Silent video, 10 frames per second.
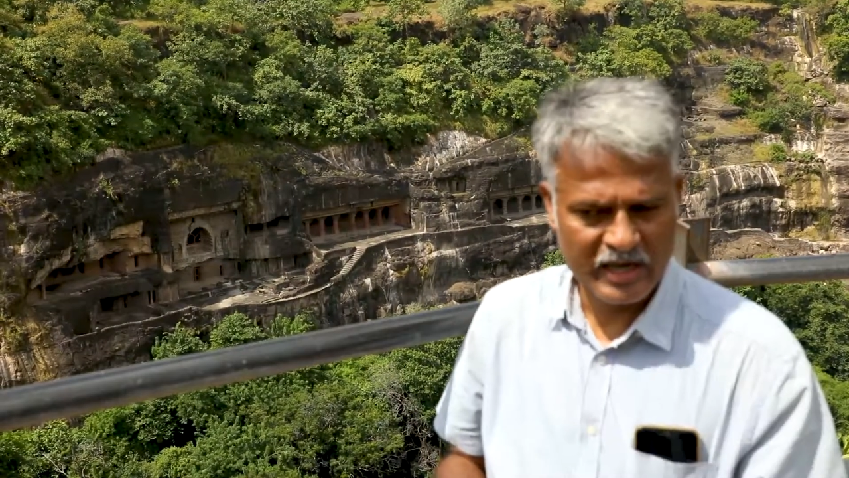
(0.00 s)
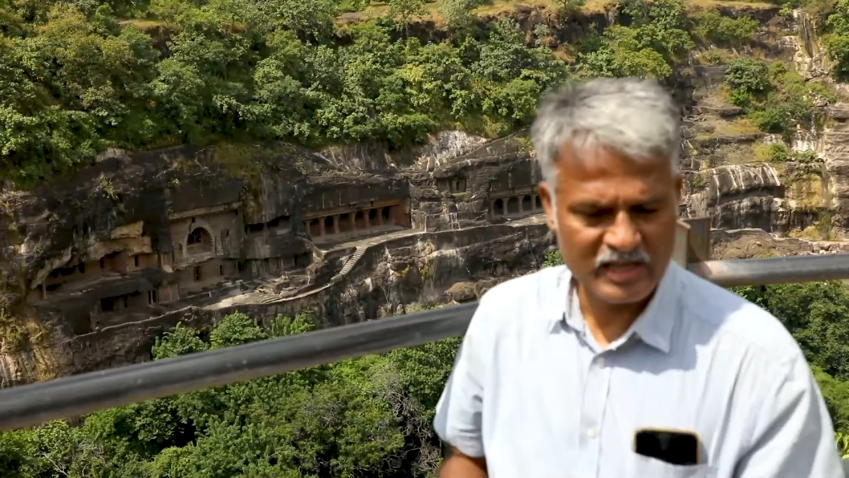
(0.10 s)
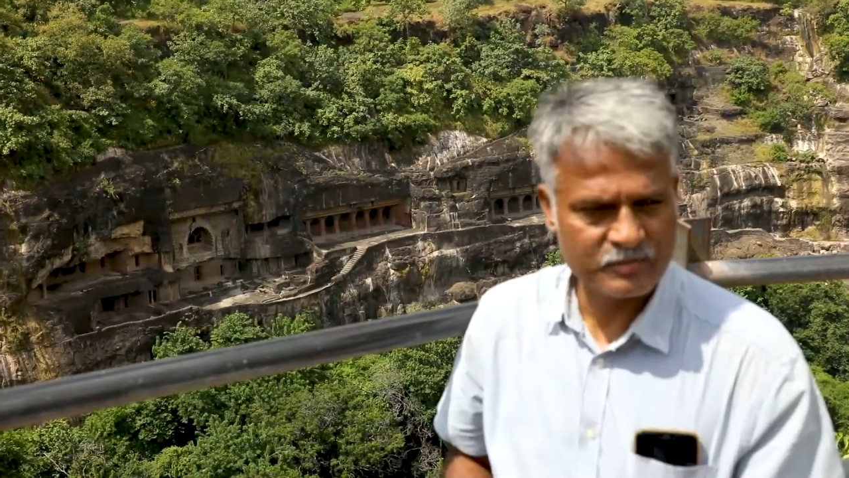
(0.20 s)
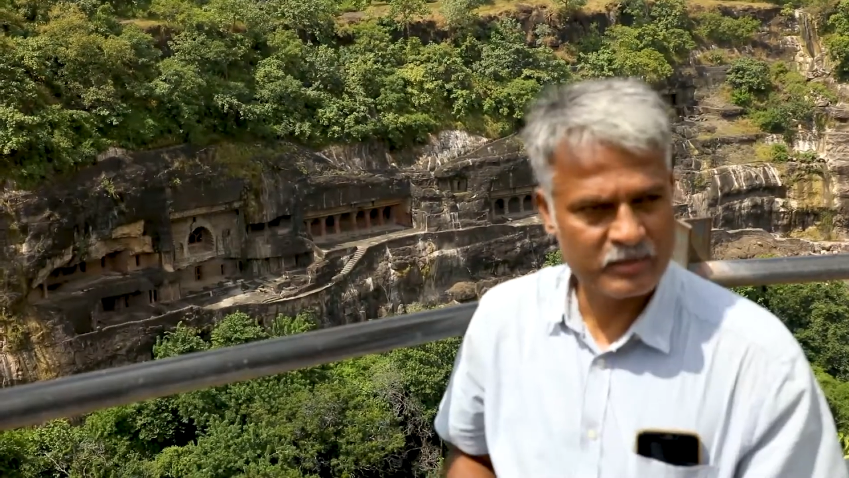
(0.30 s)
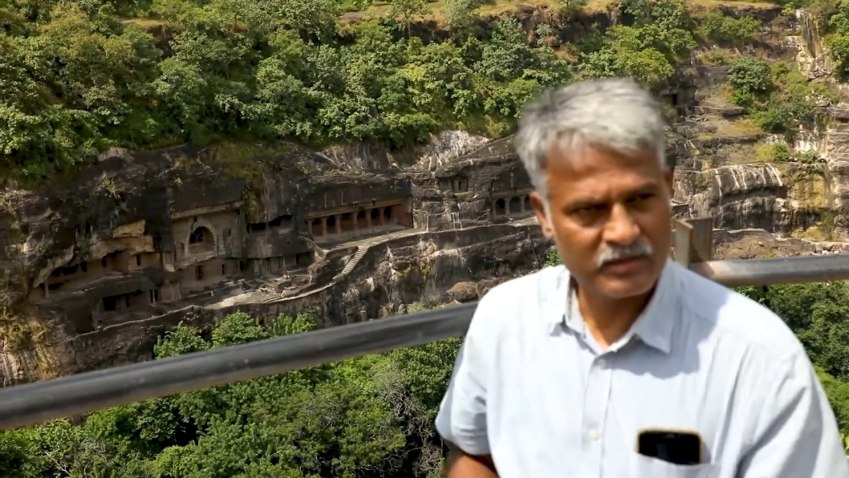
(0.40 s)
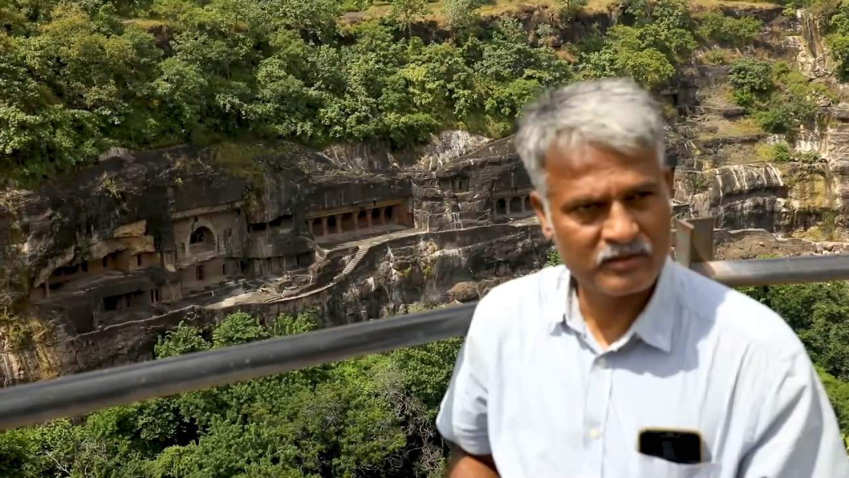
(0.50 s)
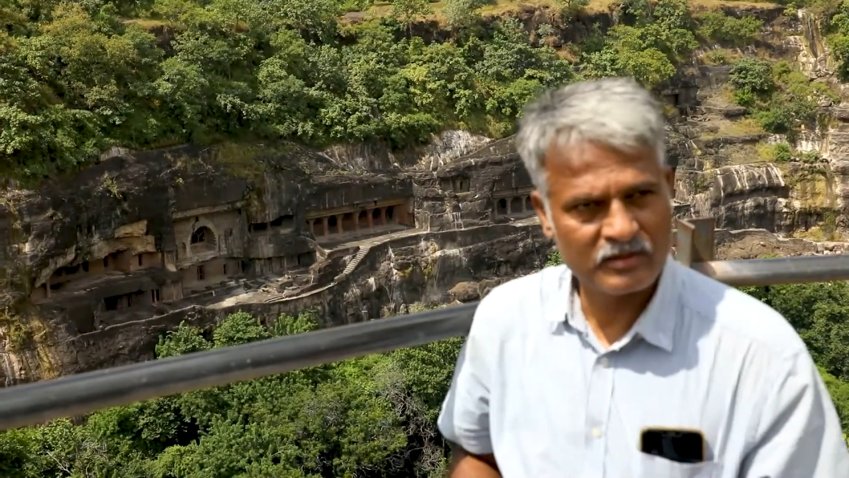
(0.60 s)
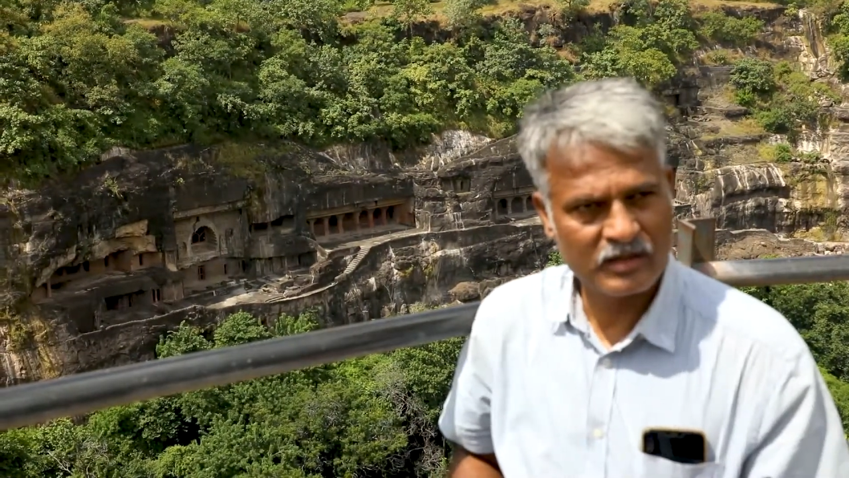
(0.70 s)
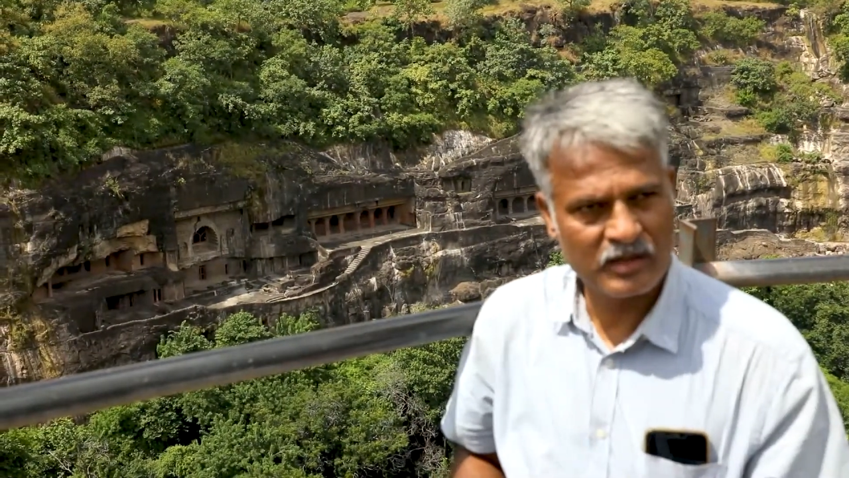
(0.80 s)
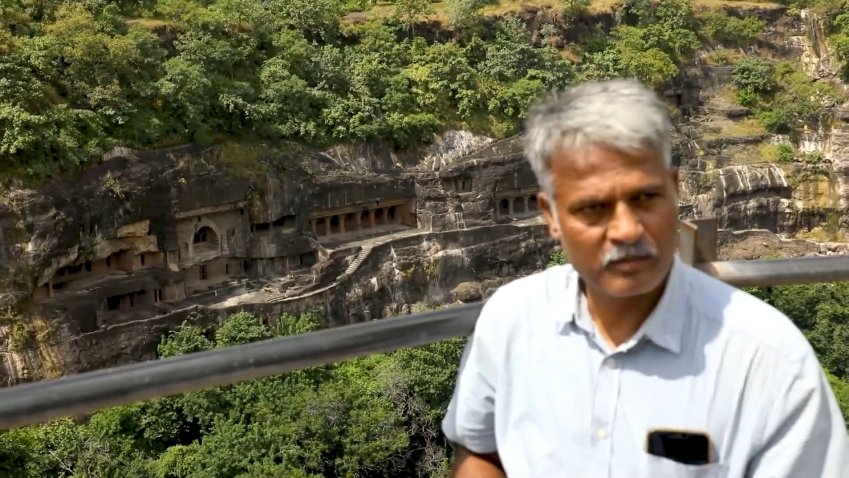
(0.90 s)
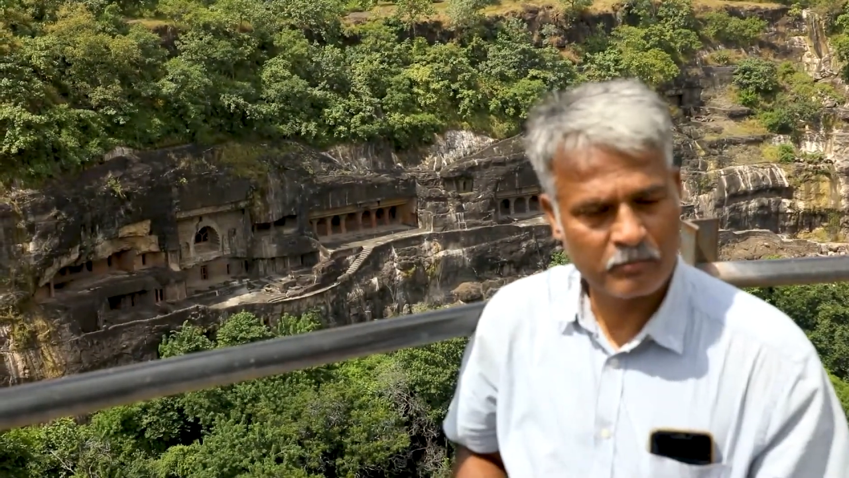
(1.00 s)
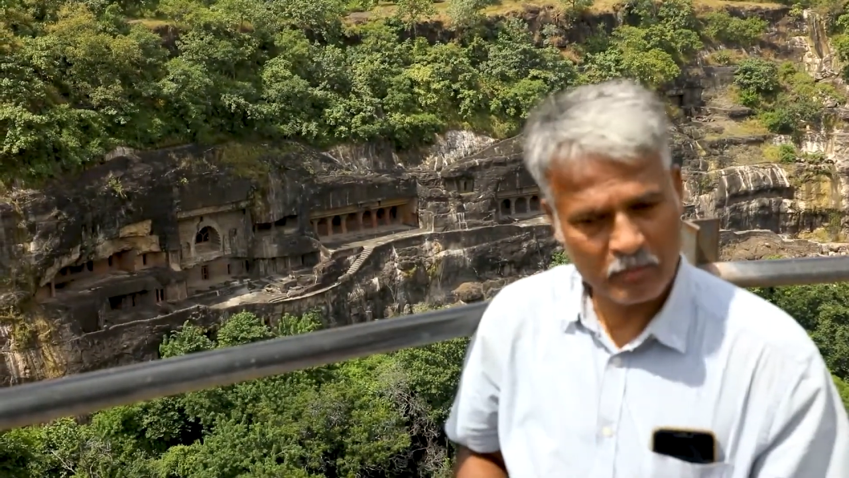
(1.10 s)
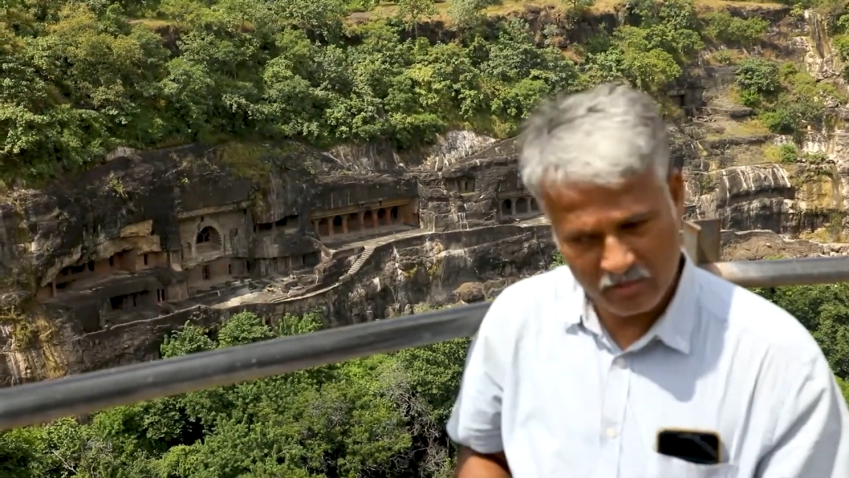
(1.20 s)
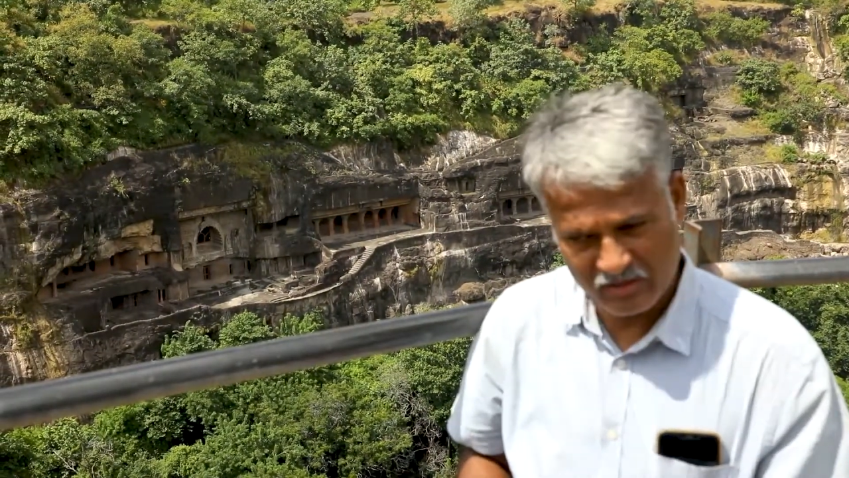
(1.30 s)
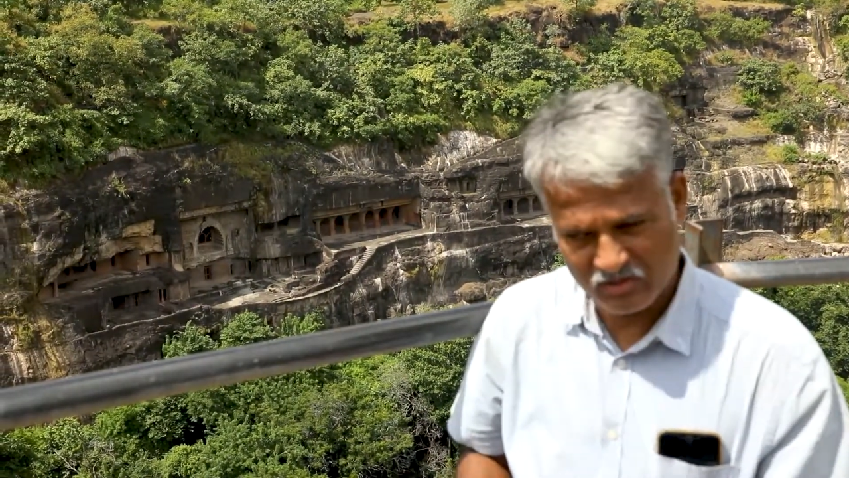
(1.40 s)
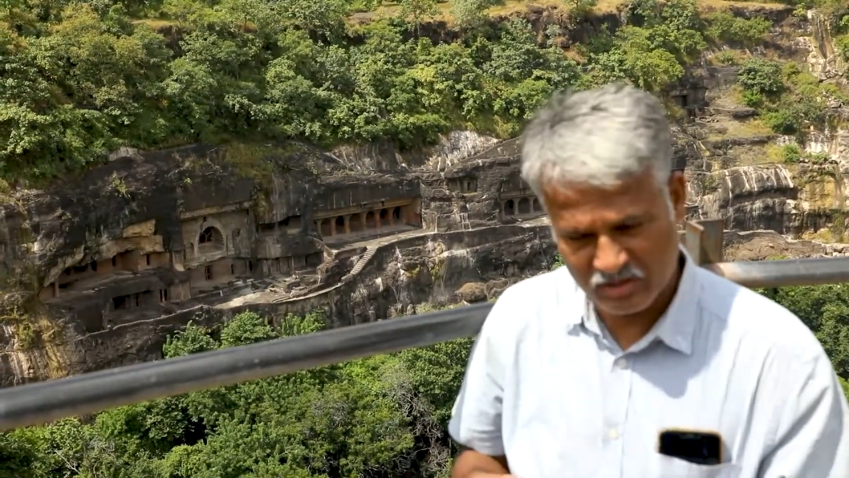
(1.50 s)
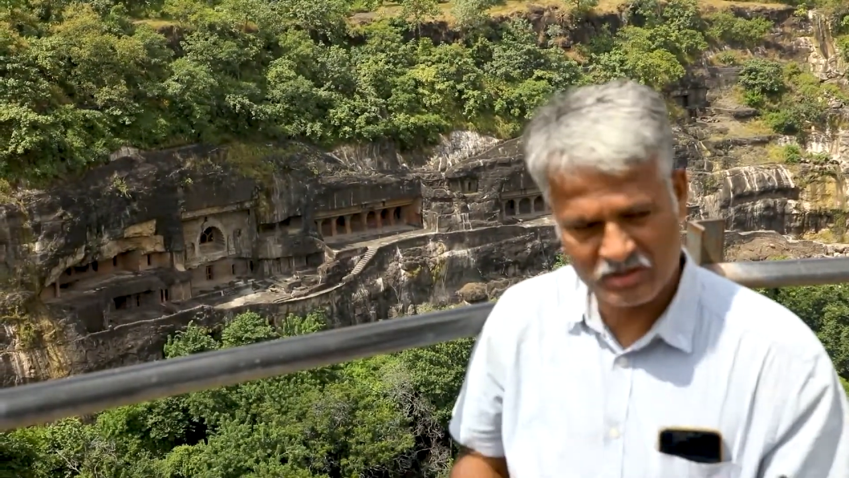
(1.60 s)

has been published